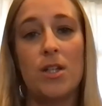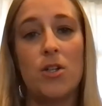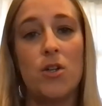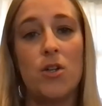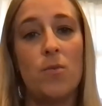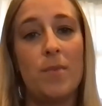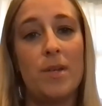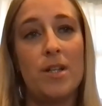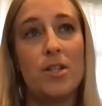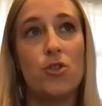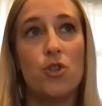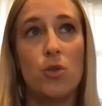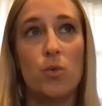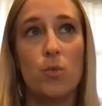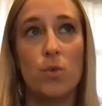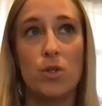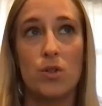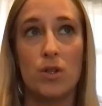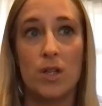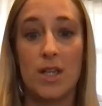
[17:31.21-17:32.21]
I know my sister
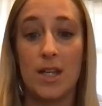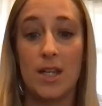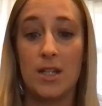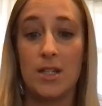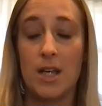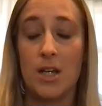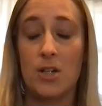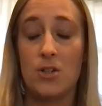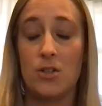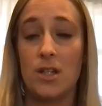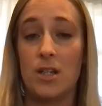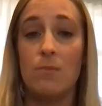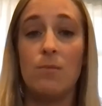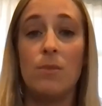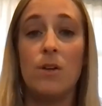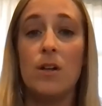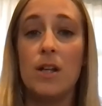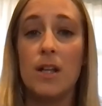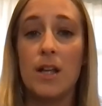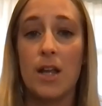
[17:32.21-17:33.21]
was looking at actually getting
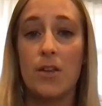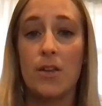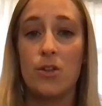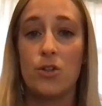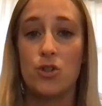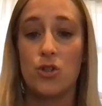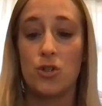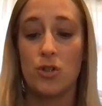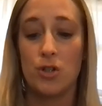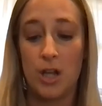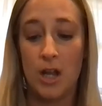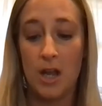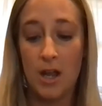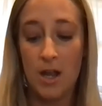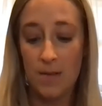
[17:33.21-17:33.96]
married in a Catholic church.